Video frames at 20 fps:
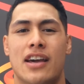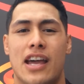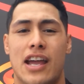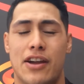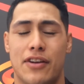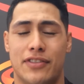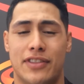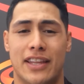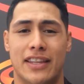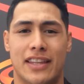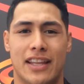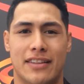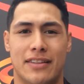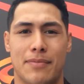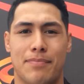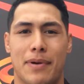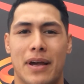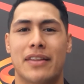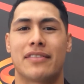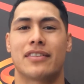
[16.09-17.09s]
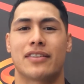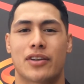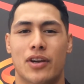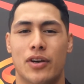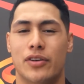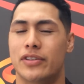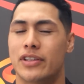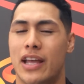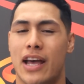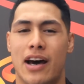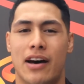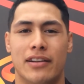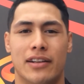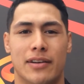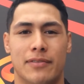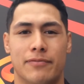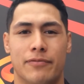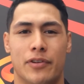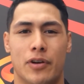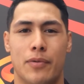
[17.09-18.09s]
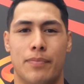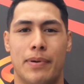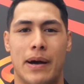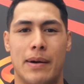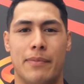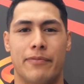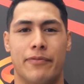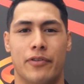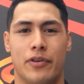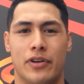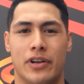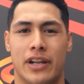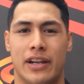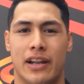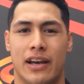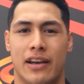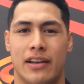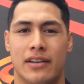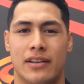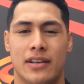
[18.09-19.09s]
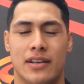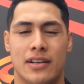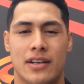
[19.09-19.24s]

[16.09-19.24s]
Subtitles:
everything that's about to go down, I'm real pumped for it, and I'm